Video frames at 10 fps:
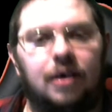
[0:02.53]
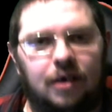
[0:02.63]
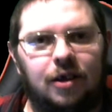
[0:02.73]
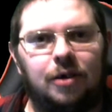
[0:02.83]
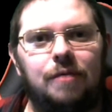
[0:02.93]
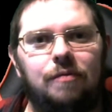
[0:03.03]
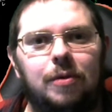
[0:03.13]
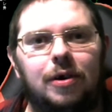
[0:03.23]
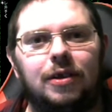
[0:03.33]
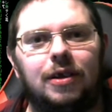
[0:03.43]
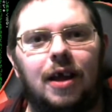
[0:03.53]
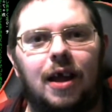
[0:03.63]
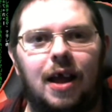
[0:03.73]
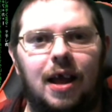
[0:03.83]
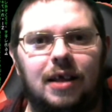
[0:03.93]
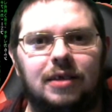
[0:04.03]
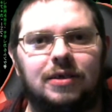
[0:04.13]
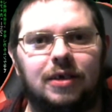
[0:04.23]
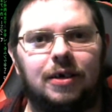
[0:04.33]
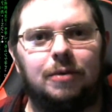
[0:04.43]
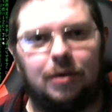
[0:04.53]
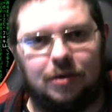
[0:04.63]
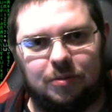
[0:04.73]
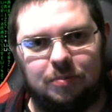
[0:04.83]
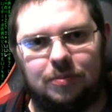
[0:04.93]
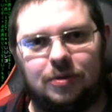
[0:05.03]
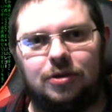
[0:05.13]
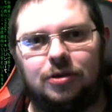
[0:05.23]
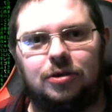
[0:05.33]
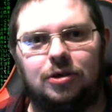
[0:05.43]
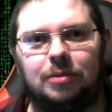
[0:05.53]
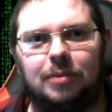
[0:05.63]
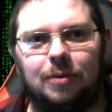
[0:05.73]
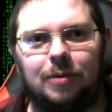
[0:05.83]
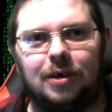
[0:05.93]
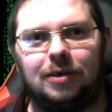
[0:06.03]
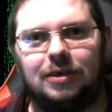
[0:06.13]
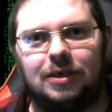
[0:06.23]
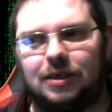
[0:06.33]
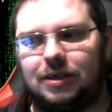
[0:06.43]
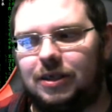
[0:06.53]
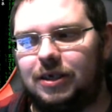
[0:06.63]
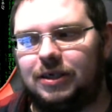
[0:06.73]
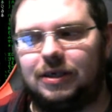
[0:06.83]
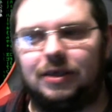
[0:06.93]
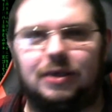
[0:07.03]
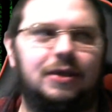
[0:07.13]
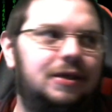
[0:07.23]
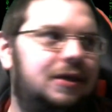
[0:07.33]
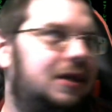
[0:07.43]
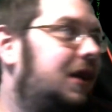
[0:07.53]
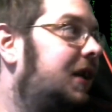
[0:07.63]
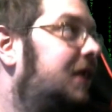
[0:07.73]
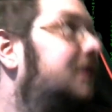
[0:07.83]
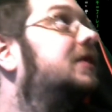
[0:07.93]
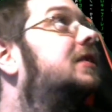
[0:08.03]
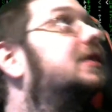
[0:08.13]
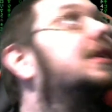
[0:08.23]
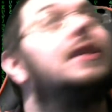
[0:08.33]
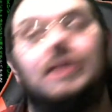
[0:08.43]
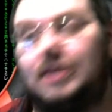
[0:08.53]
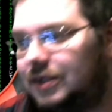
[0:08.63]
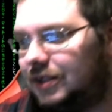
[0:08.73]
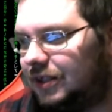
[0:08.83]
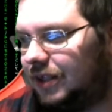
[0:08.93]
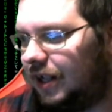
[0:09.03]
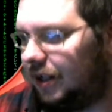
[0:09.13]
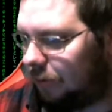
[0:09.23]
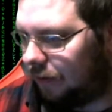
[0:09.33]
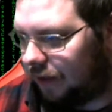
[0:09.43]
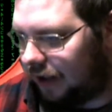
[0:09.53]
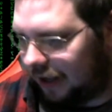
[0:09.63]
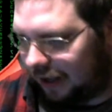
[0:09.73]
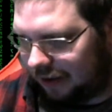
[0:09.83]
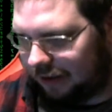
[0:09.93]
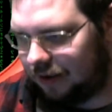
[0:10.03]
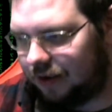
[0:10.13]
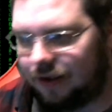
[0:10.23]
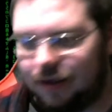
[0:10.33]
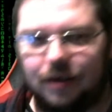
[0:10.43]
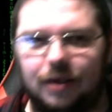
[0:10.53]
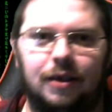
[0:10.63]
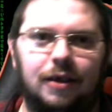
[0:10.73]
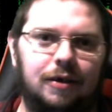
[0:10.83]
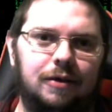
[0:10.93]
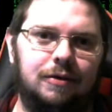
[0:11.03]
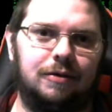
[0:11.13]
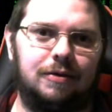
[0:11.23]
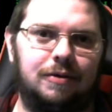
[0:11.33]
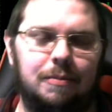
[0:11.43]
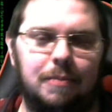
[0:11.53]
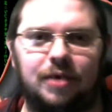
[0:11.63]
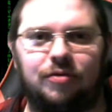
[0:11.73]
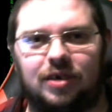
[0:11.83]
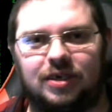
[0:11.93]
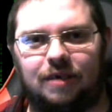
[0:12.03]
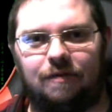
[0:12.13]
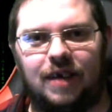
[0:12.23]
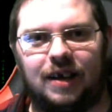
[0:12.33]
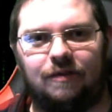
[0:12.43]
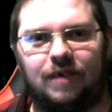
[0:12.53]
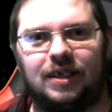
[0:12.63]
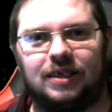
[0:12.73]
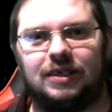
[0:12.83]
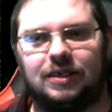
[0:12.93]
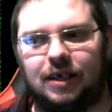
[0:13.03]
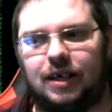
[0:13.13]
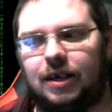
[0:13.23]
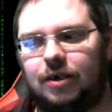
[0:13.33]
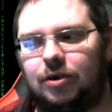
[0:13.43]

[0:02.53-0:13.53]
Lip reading: Hello everyone, and welcome to my world. This is, as you can see with the little matrix effect thing, this is a